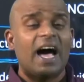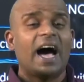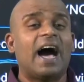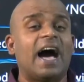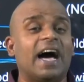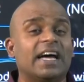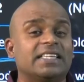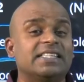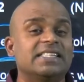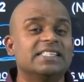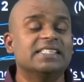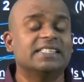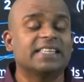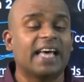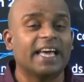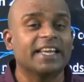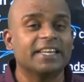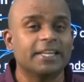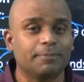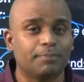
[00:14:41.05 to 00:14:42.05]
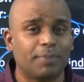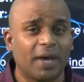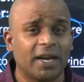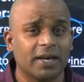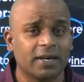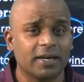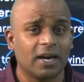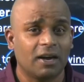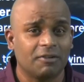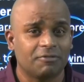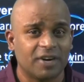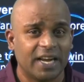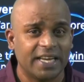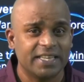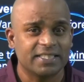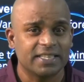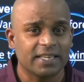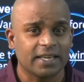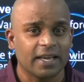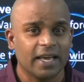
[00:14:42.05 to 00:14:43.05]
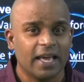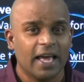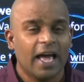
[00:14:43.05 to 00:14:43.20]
are designed in paragraph writing?